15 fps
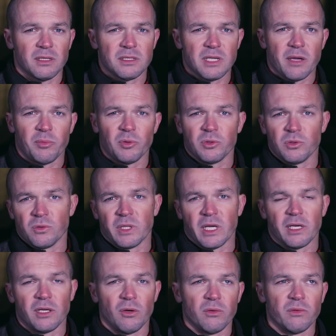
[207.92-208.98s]
the example, doing
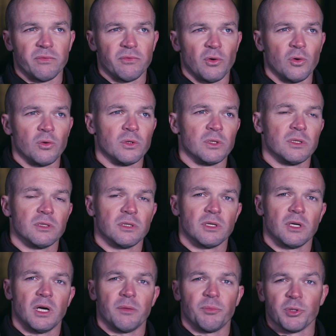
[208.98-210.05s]
that going forward,
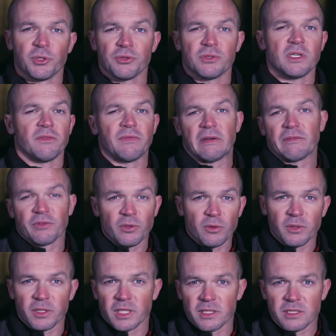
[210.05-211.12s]
or uh, put yourself out for
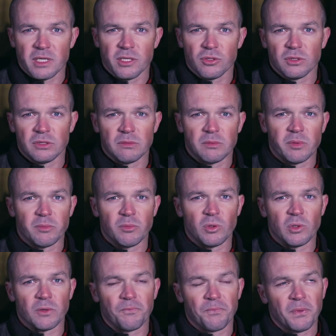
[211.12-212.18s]
your organization a little bit
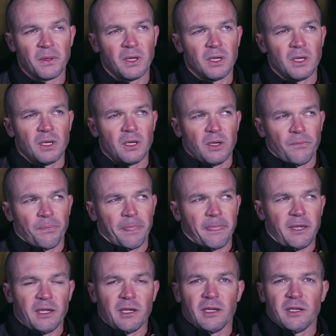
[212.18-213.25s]
more.
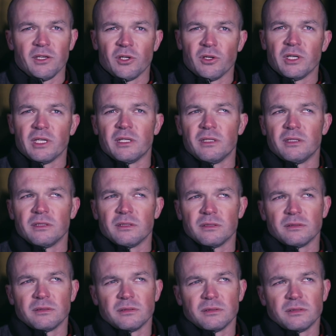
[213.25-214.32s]
It, eh, you know, in
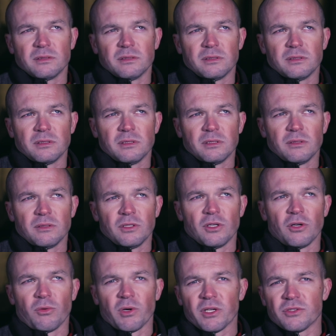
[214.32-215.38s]
you
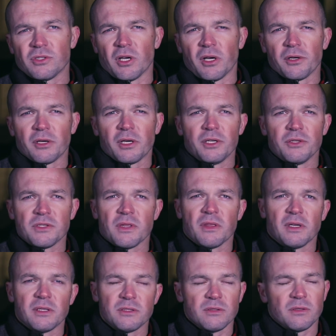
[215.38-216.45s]
know, when I was younger, I used to
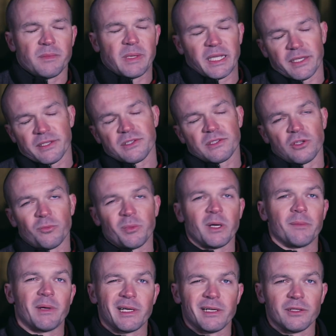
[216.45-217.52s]
think too, a man, that's stupid.
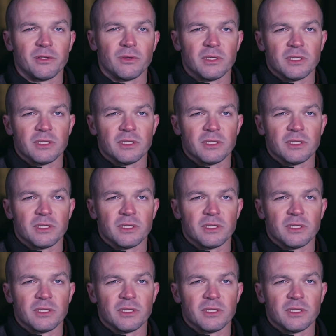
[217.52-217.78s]
I'm not going to